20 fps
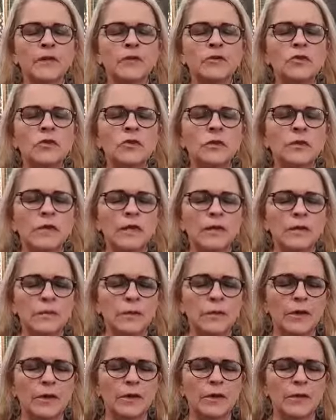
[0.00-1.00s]
during the
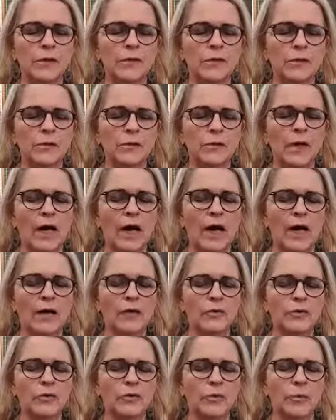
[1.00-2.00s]
birth, or
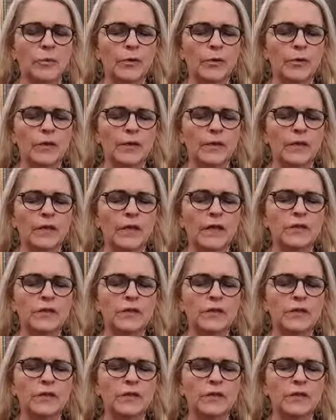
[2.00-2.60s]
after your birth?